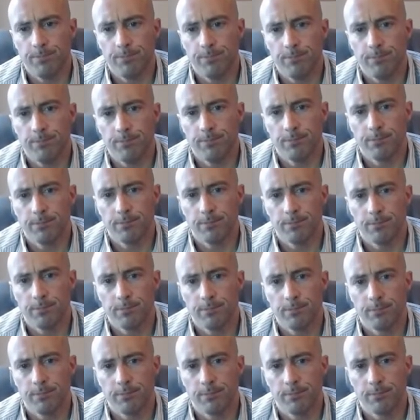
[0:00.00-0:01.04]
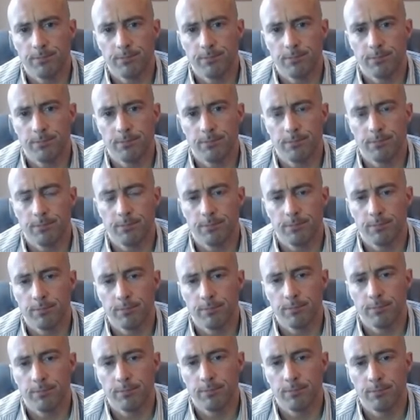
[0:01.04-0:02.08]

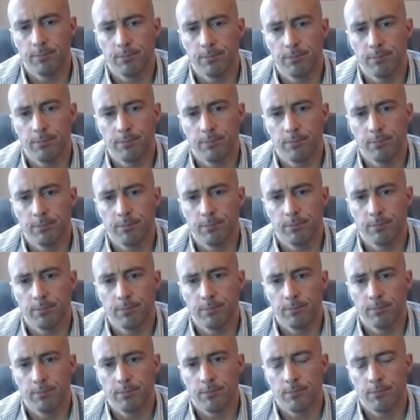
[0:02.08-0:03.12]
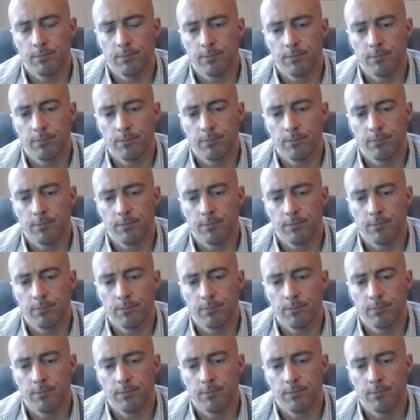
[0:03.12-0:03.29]
No words are spoken by the person on screen.